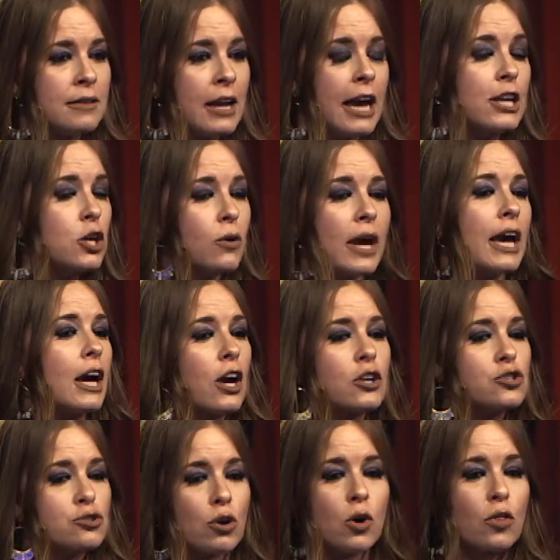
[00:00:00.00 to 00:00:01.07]
And you can't
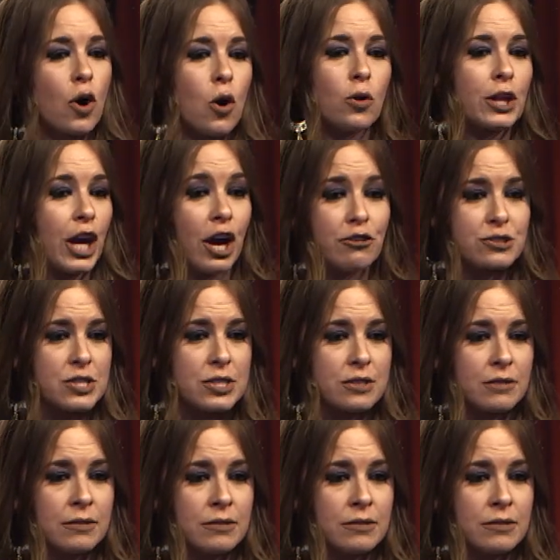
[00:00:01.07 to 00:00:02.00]
control the Holy Ghost.